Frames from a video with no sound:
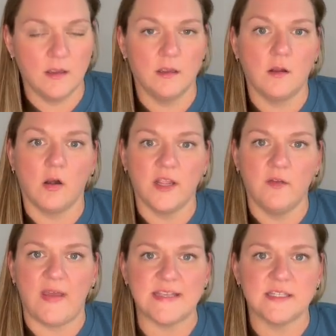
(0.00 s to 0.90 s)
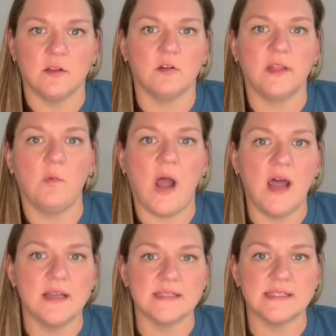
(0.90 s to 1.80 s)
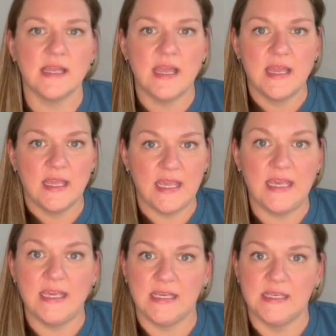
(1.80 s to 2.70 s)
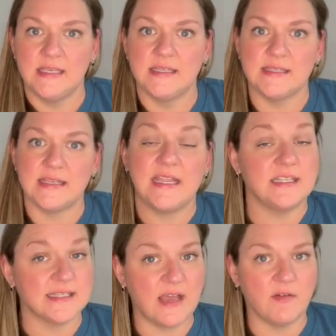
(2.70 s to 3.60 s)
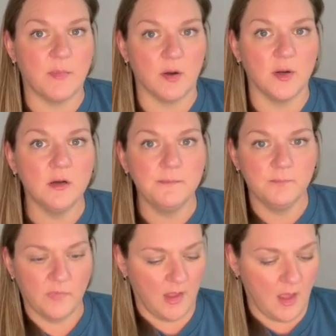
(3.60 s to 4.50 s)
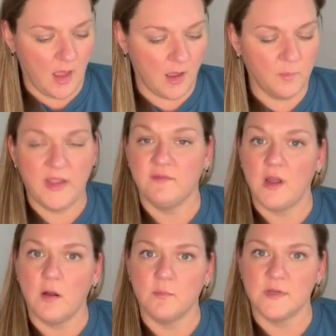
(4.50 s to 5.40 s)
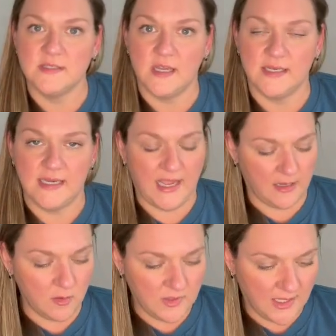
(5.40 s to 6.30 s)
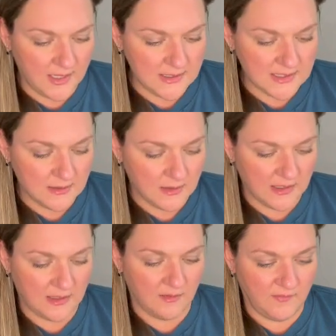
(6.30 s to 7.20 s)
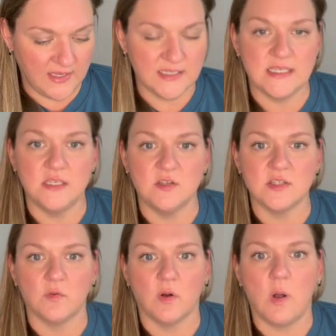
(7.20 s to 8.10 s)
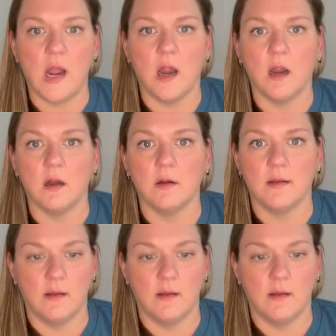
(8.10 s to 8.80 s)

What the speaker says: Cardiovascularly wise, he does have a murmur. We have not done an echo yet. If he continues to require